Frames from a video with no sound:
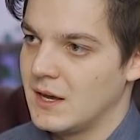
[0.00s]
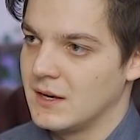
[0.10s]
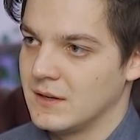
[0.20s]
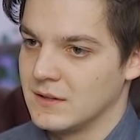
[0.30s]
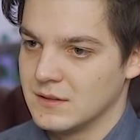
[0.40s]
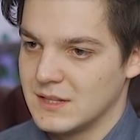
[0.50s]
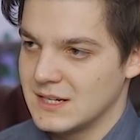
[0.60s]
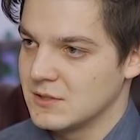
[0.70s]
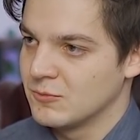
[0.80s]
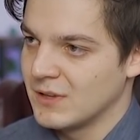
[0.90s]

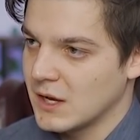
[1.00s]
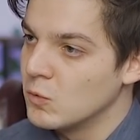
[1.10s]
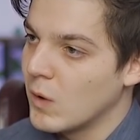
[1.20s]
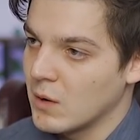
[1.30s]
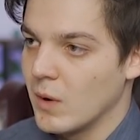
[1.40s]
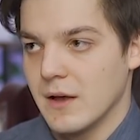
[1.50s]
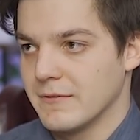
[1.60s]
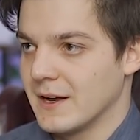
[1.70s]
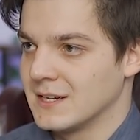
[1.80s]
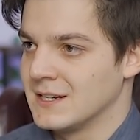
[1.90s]
there's like a runaway
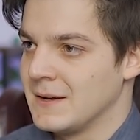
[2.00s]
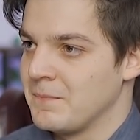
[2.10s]
effect,